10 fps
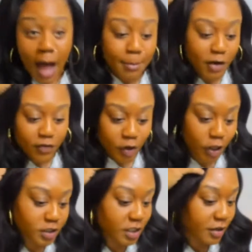I'm never
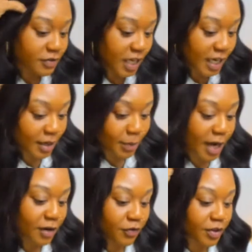close enough to
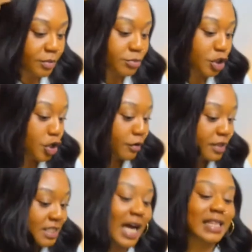anybody for them to
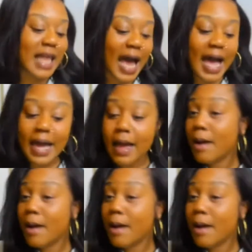notice like that.